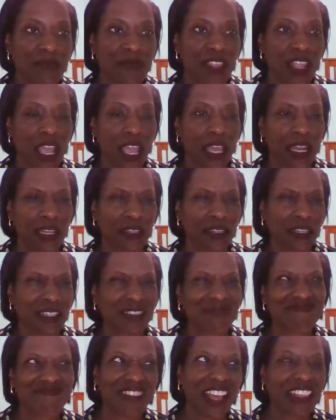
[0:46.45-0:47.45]
And
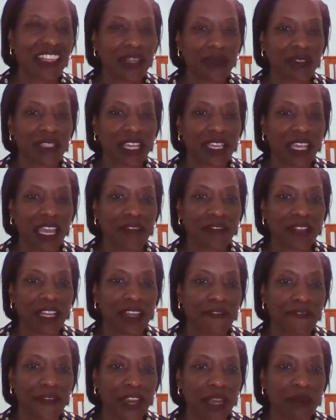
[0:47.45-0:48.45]
I think it was like kind of like a
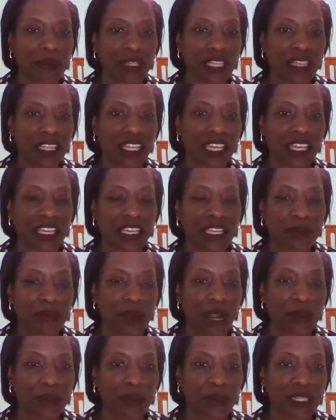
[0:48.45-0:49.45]
family thing. He
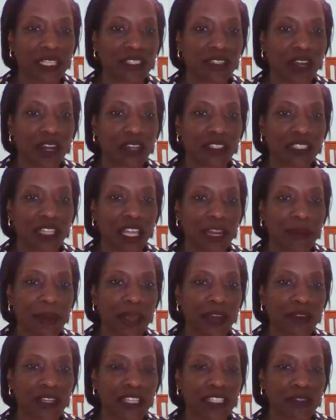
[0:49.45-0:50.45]
probably talked a lot
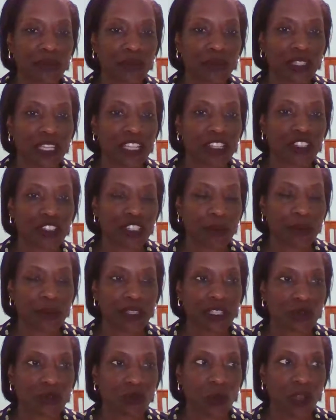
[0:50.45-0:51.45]
about his relationship with
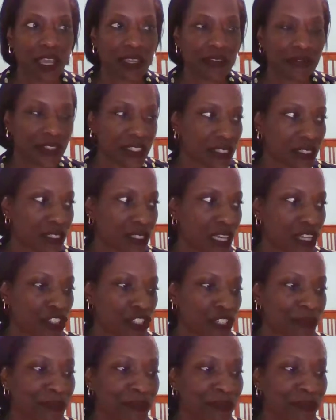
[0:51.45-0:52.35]
his wife and such.